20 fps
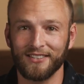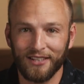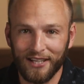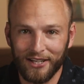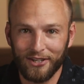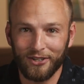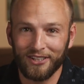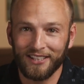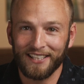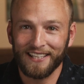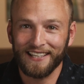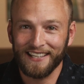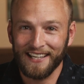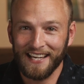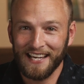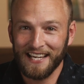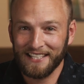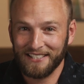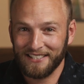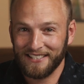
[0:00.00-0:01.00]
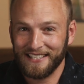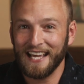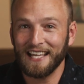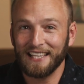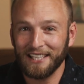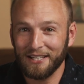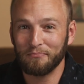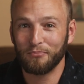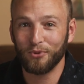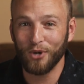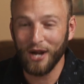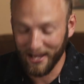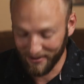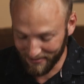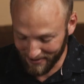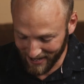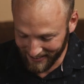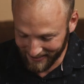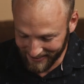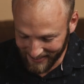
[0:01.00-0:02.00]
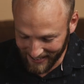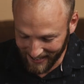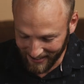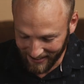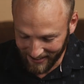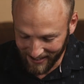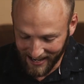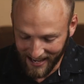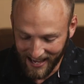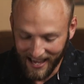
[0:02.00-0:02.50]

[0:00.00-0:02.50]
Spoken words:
literally his daily bread right there.